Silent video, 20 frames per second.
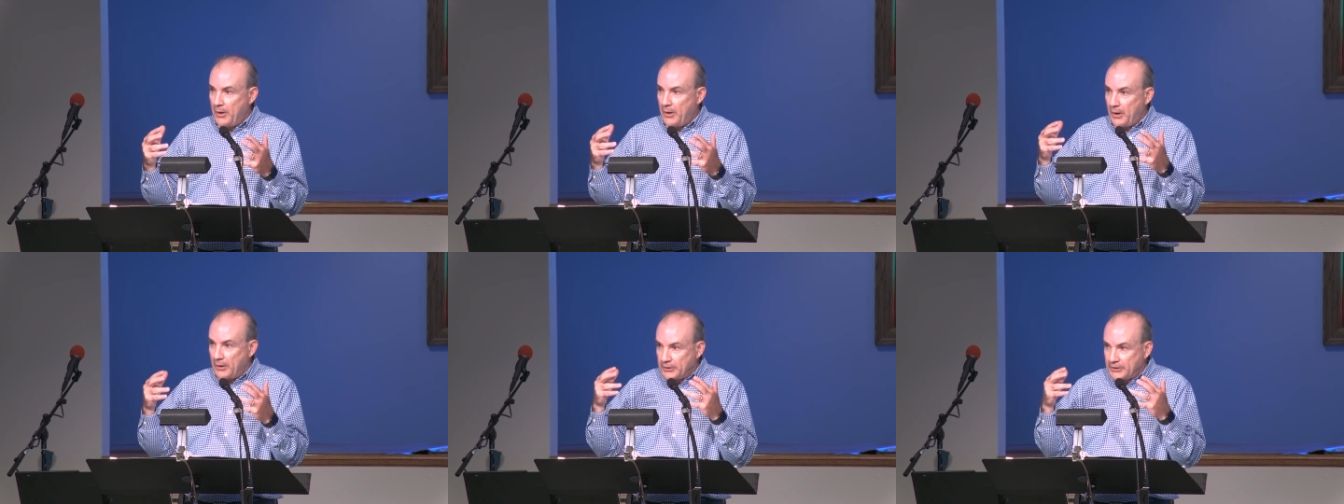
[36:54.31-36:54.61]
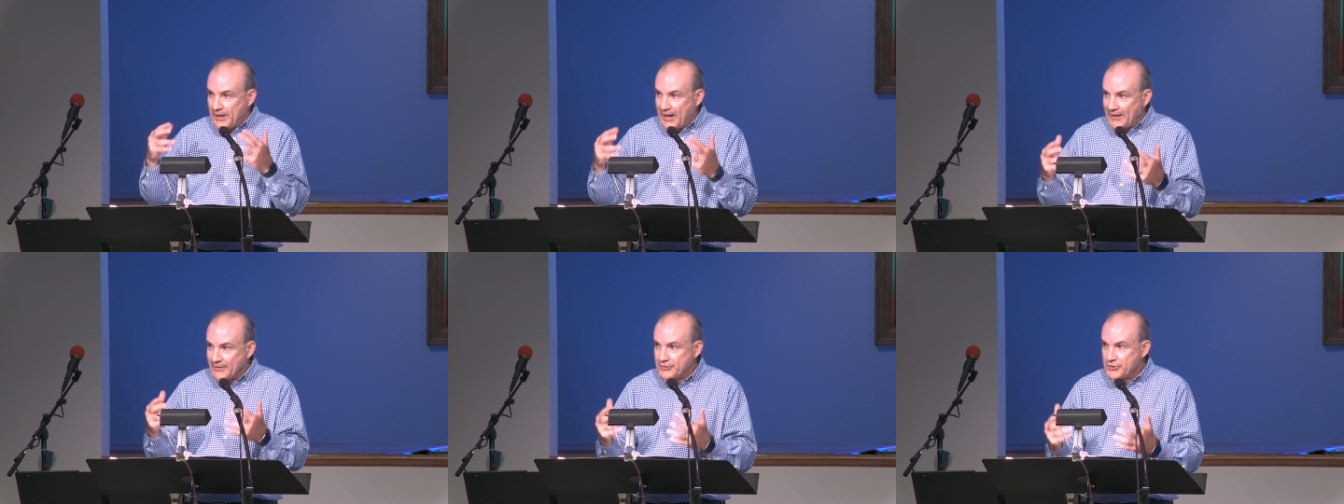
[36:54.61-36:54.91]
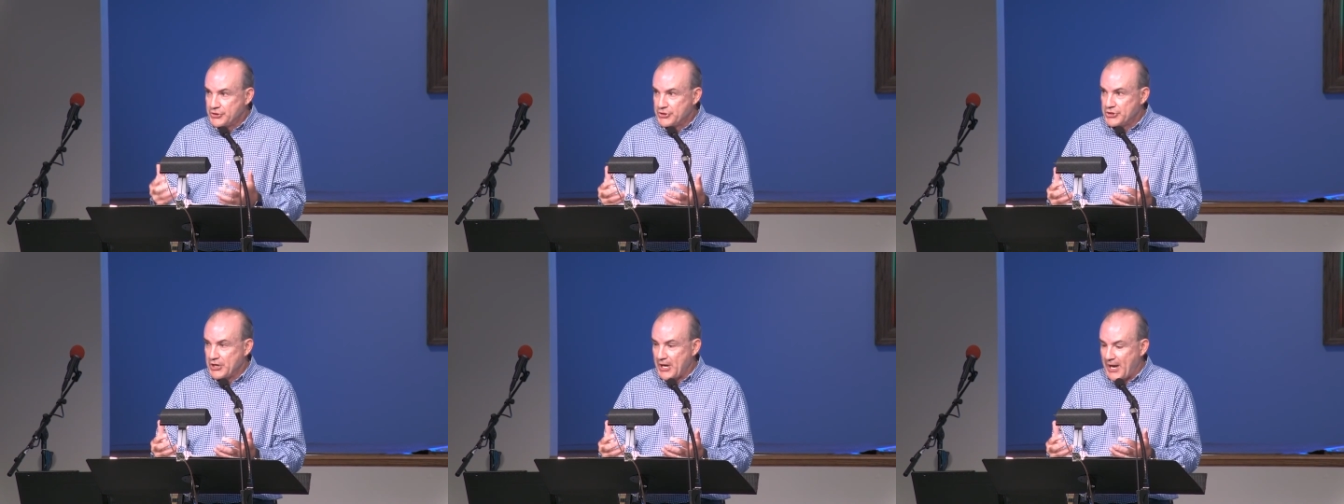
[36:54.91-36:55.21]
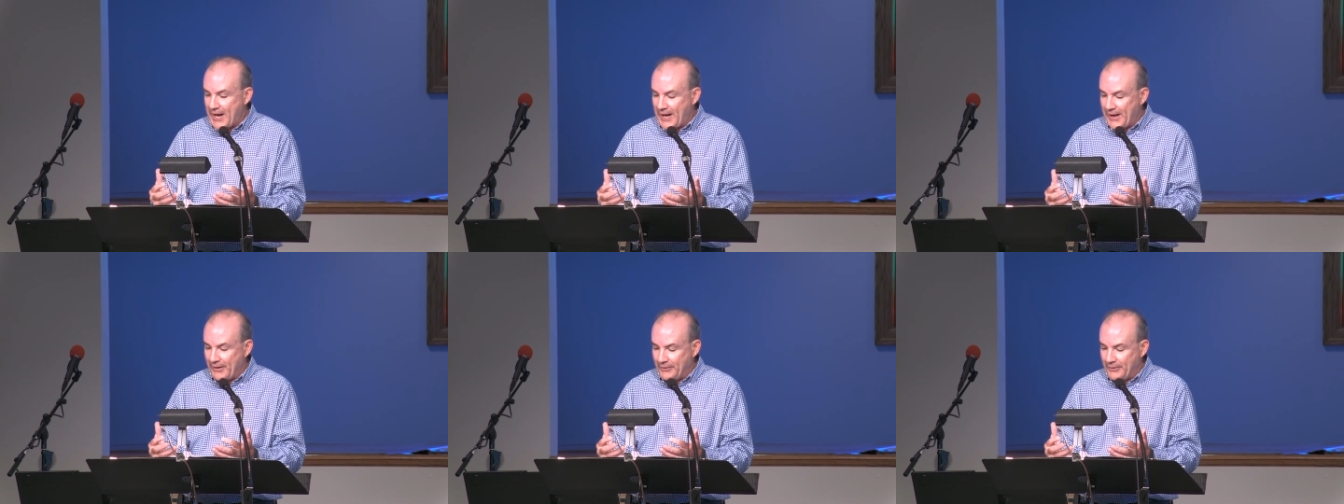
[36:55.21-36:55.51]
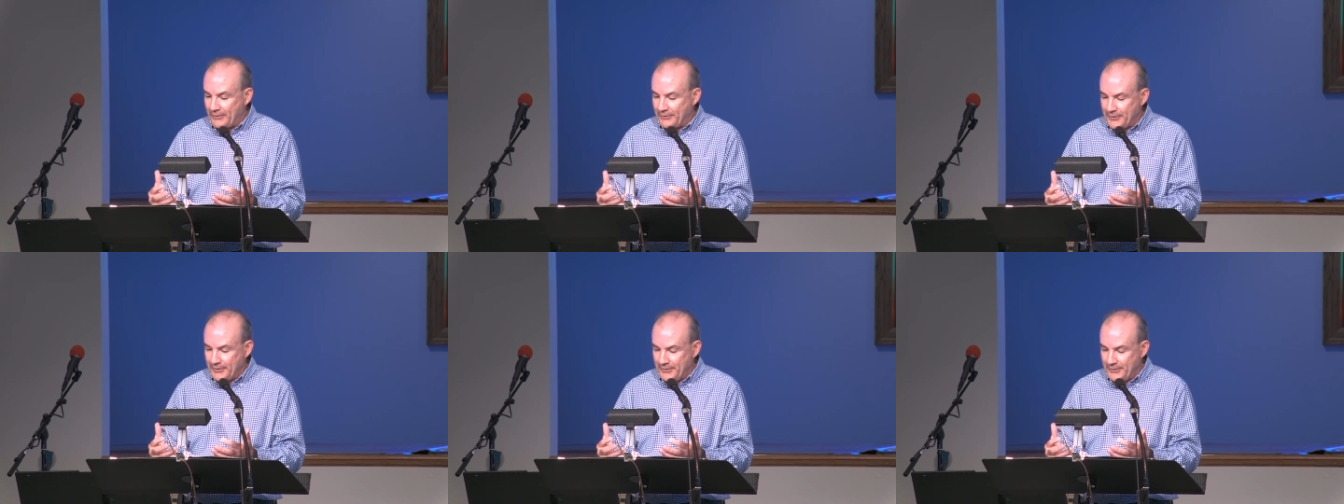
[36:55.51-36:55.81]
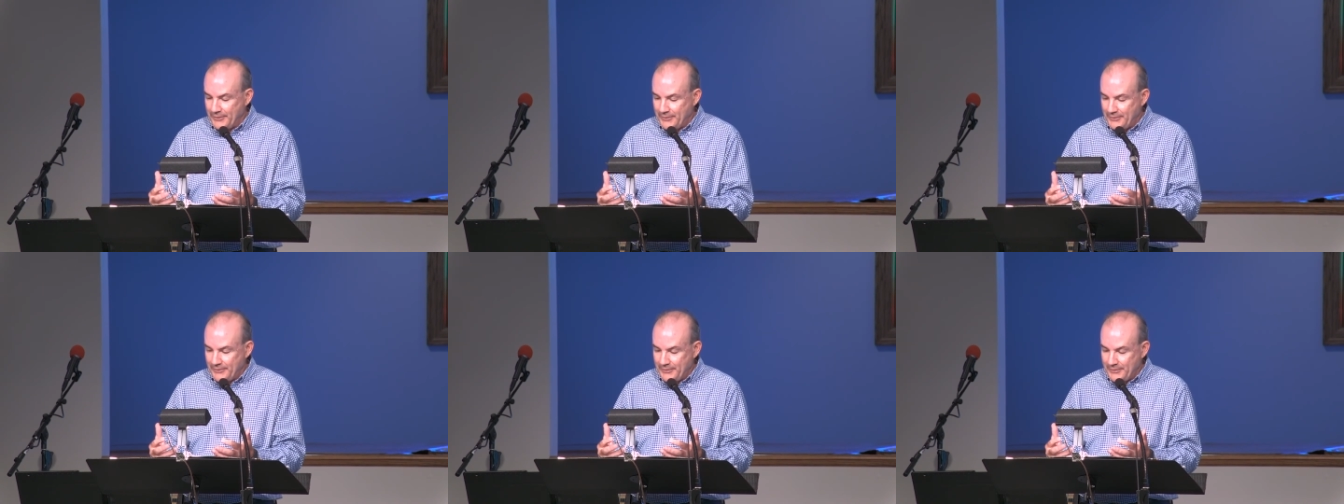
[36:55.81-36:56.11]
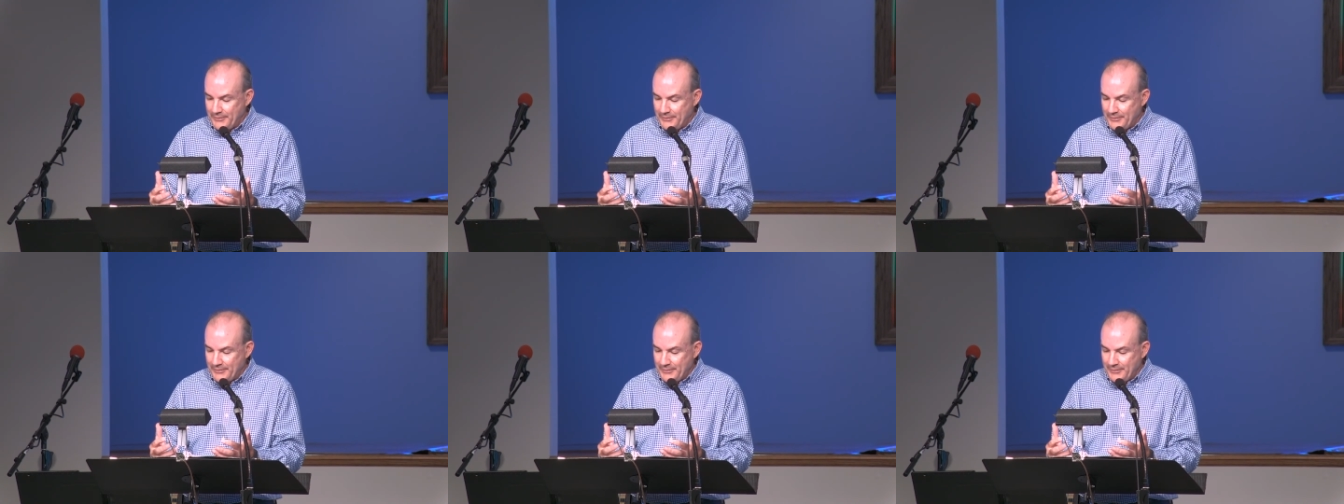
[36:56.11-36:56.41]
on God's child,
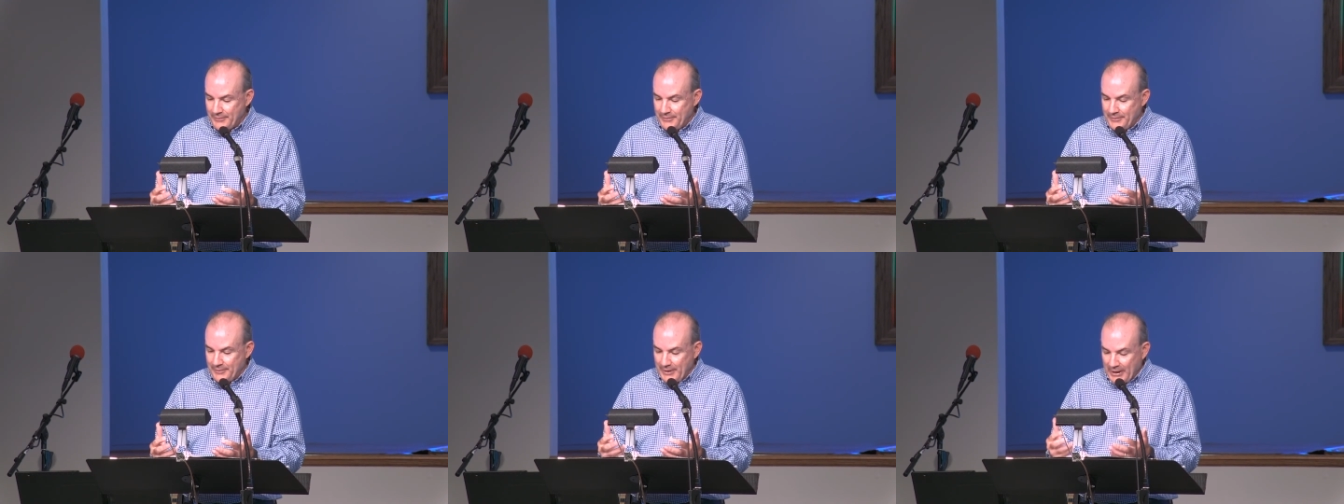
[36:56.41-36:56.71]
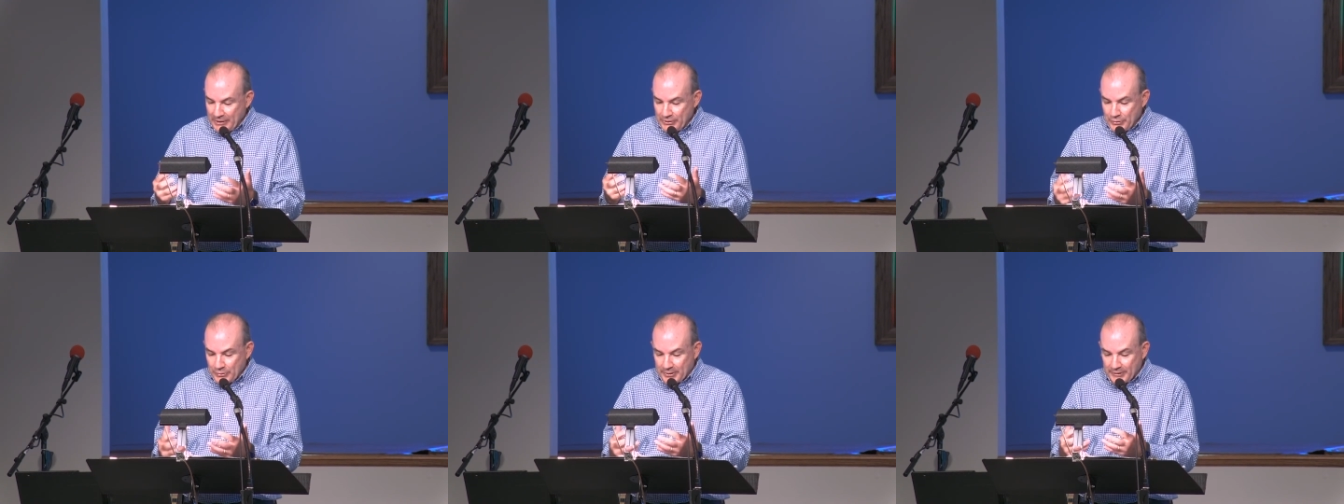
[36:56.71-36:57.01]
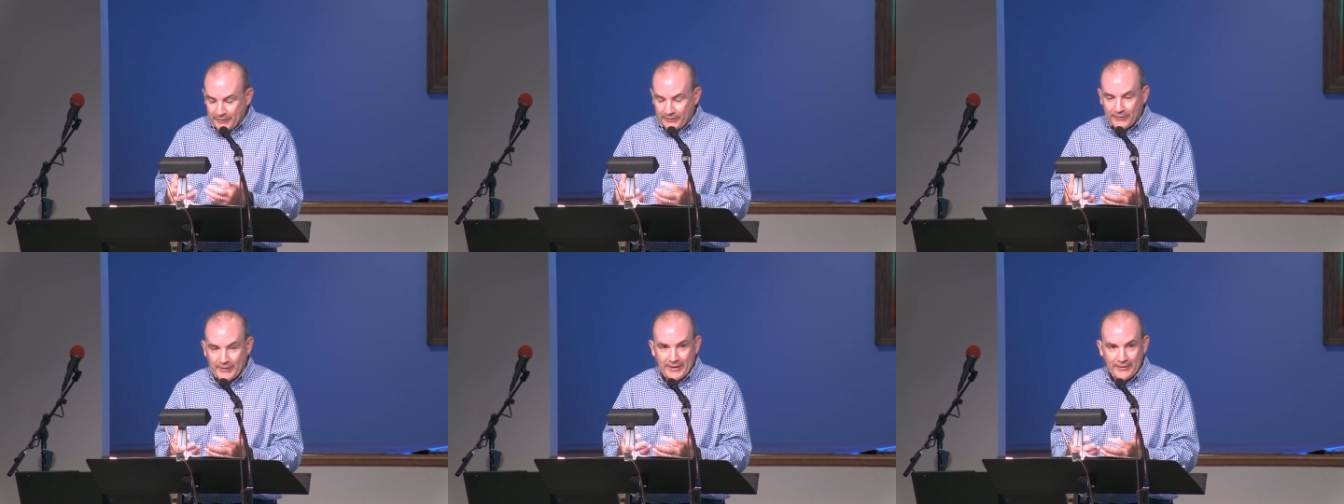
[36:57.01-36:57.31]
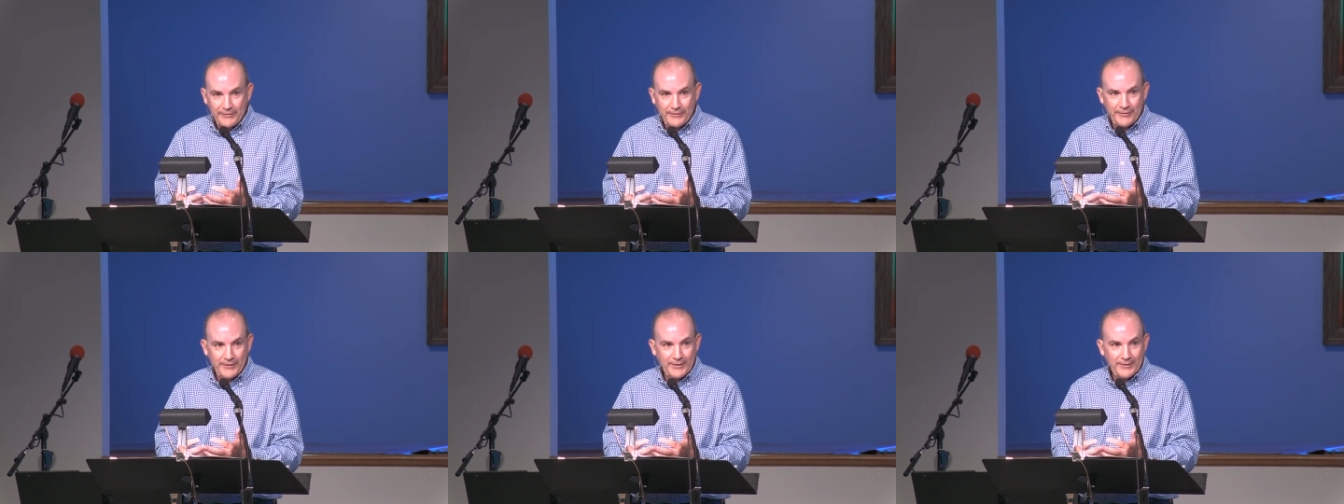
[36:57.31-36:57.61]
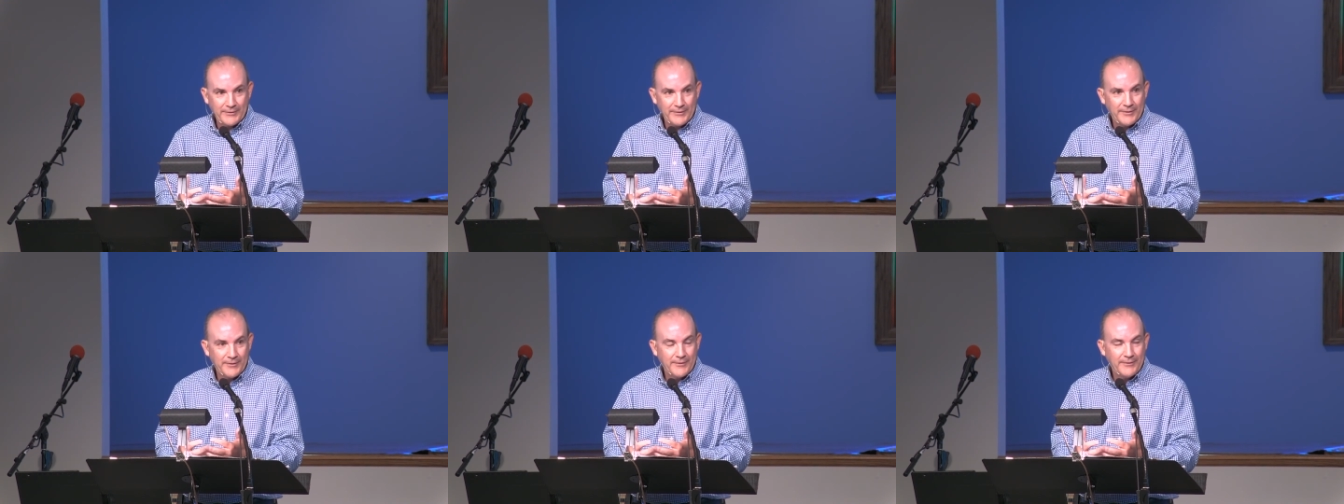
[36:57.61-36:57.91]
and you can sense it.